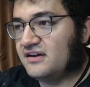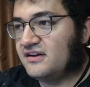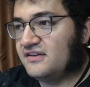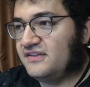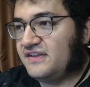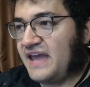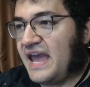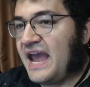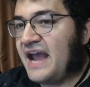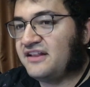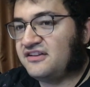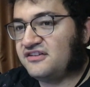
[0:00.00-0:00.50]

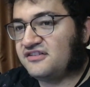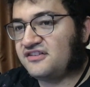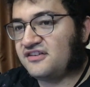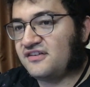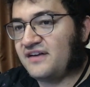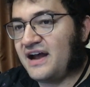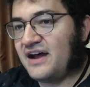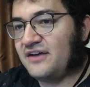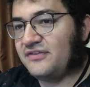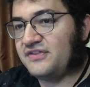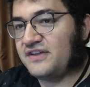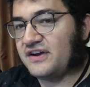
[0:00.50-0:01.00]
The answers are
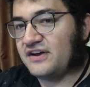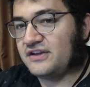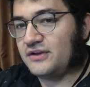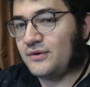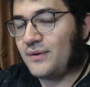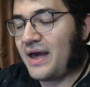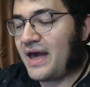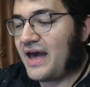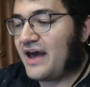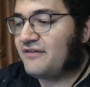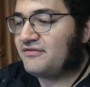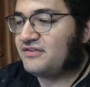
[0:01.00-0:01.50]
out there. You
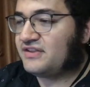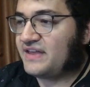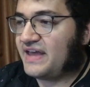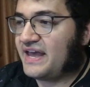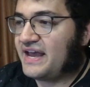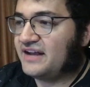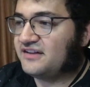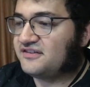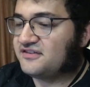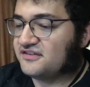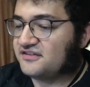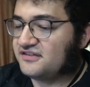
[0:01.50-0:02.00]
have the
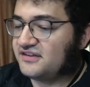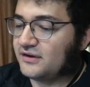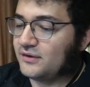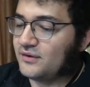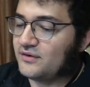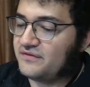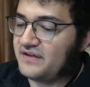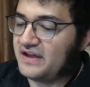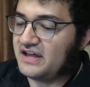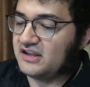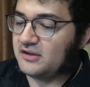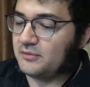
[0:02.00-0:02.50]
answers. They're
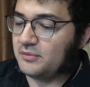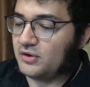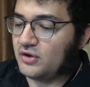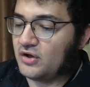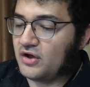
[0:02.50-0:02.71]
available.